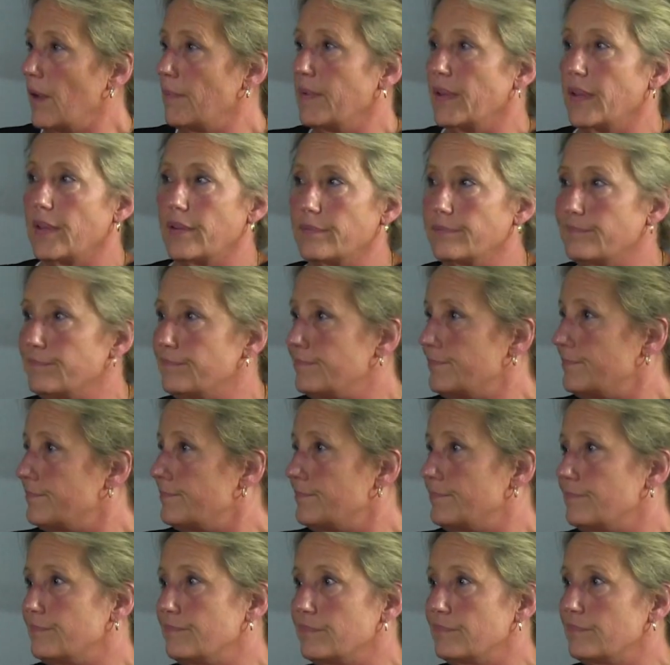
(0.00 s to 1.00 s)
I mean,
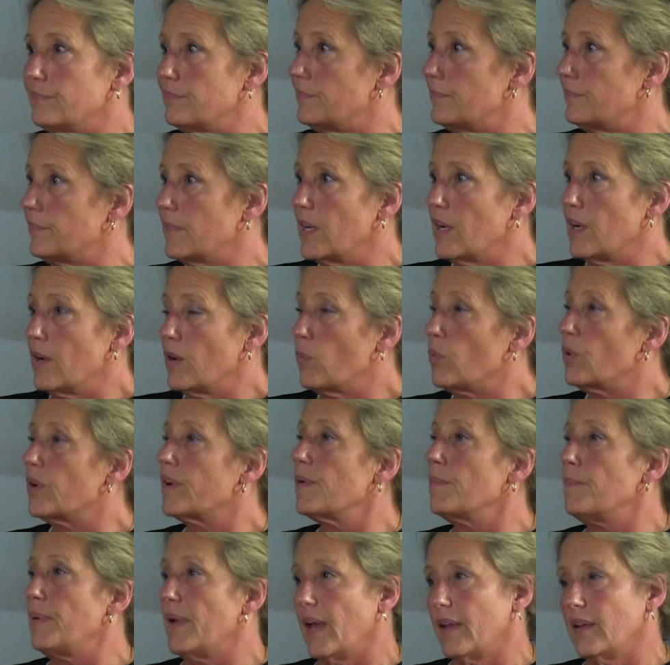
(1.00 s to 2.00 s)
we're
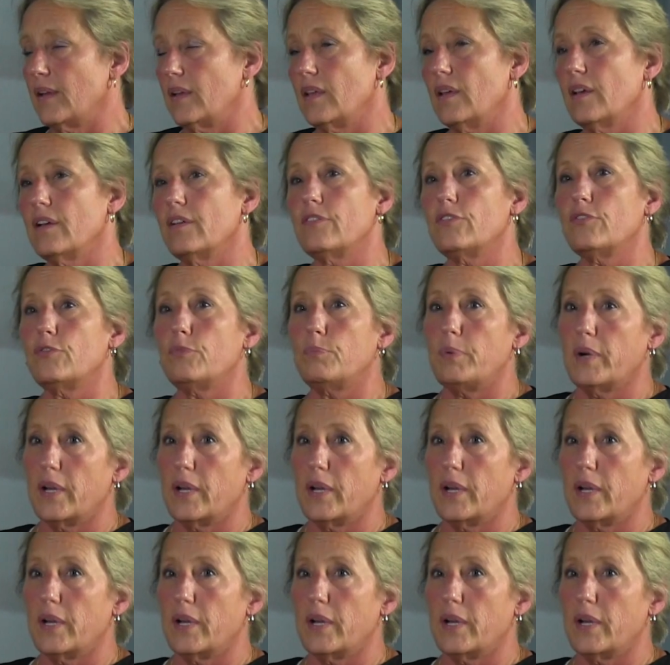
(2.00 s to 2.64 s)
competitive,